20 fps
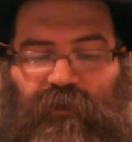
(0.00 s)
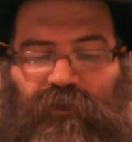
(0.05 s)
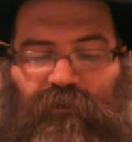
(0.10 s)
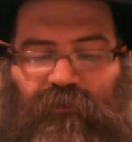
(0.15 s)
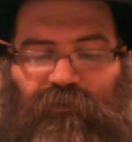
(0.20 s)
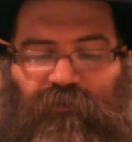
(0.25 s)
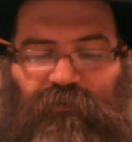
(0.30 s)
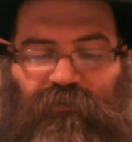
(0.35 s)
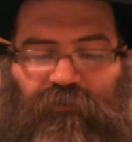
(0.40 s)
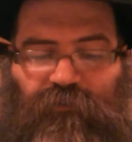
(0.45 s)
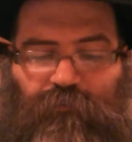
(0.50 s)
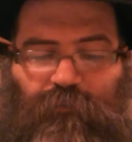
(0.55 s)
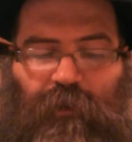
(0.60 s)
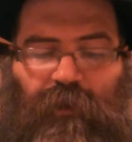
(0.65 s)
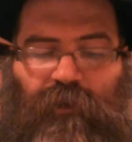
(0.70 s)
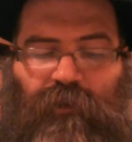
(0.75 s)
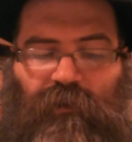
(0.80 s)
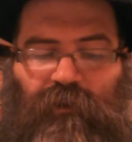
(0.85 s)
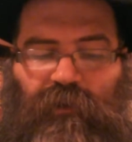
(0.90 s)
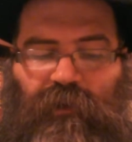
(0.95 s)

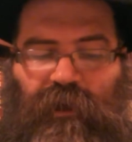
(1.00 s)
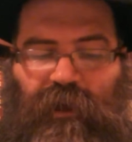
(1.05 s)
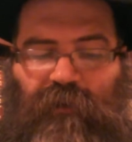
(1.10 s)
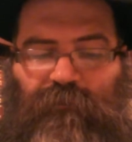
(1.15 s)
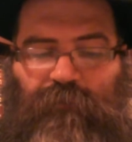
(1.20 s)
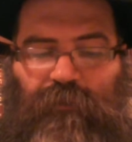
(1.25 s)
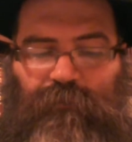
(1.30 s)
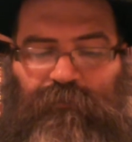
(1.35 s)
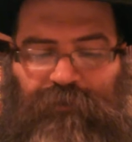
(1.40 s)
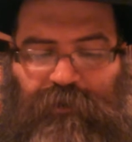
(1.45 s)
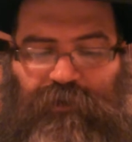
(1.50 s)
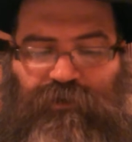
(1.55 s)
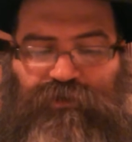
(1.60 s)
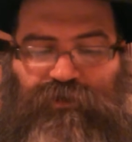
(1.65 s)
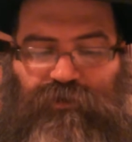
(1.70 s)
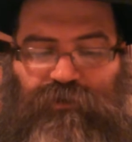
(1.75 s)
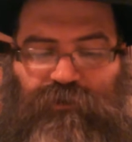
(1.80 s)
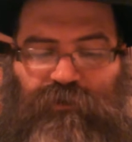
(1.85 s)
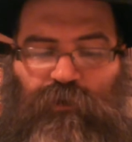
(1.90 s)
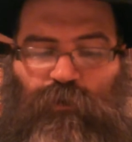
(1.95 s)
smell of my
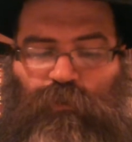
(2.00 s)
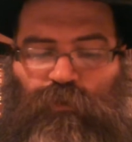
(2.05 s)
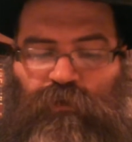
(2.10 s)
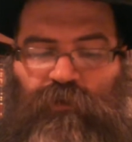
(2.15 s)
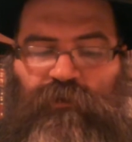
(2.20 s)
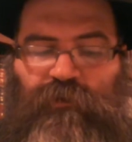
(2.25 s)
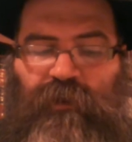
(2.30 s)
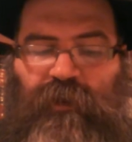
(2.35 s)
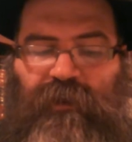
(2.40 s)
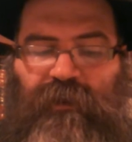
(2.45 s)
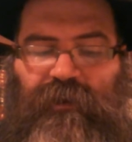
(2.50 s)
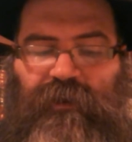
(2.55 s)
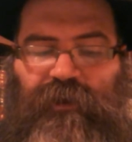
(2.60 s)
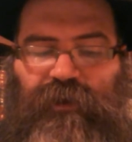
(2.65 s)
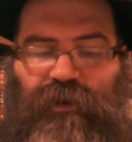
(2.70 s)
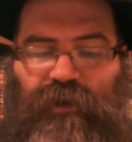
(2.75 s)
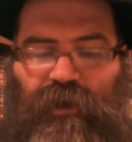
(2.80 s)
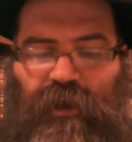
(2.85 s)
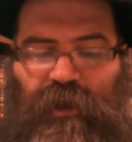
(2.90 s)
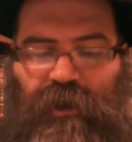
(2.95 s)
pleasure. The word
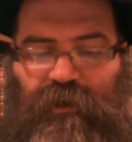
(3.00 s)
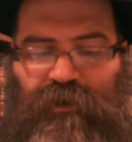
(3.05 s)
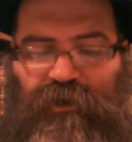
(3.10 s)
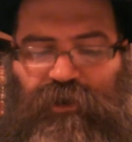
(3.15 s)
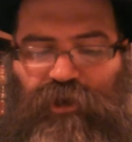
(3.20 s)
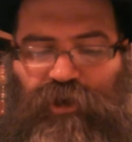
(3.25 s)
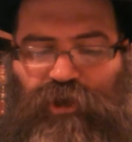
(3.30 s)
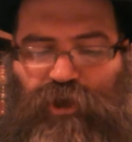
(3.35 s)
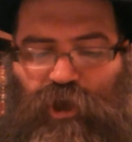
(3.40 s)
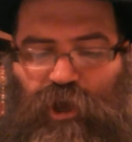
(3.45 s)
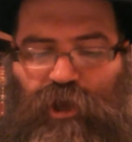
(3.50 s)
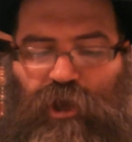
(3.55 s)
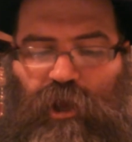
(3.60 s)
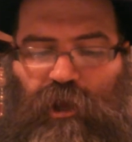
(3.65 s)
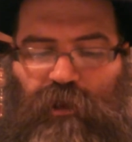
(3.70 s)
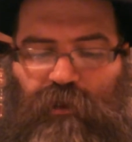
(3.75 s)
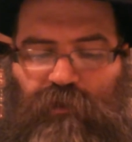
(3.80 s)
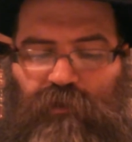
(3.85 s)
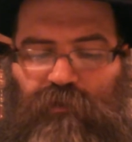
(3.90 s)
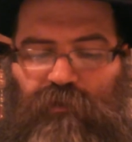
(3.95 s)

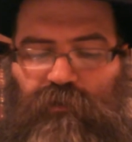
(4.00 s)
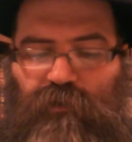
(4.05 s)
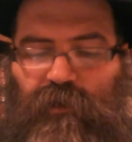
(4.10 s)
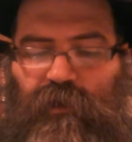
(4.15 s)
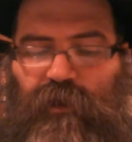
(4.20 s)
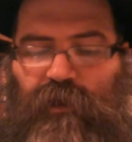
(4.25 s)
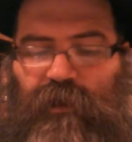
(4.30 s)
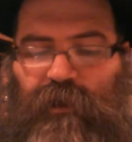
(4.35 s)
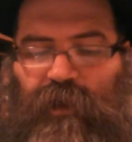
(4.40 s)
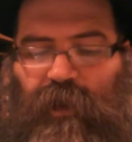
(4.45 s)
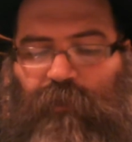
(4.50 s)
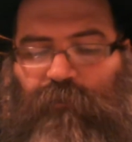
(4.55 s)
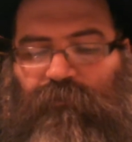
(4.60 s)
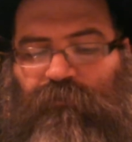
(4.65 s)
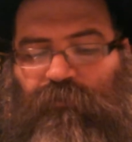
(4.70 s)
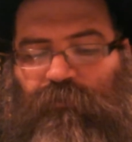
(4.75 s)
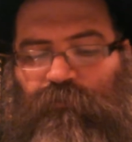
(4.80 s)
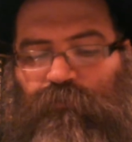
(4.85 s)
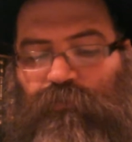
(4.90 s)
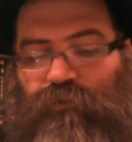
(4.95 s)
nicheach
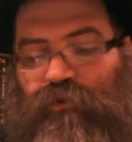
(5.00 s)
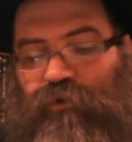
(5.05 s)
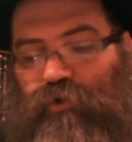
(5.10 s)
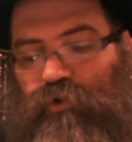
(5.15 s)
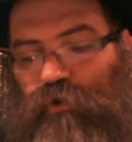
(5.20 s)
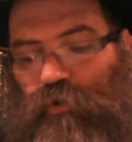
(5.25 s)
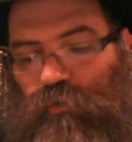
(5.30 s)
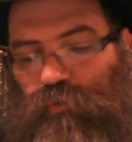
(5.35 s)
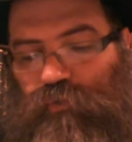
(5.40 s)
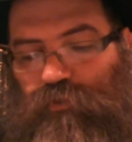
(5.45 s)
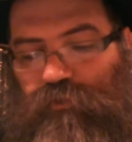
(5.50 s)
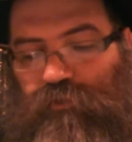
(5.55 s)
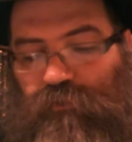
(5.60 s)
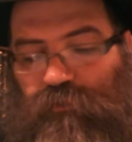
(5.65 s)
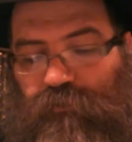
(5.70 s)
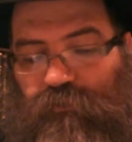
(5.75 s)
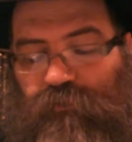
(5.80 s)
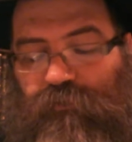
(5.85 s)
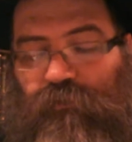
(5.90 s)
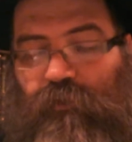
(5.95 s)
comes from two
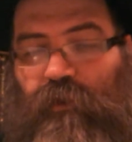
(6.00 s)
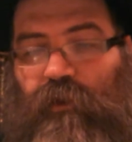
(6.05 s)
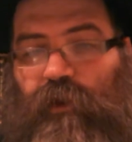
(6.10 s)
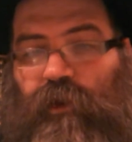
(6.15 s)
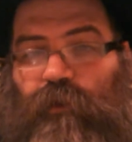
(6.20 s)
words.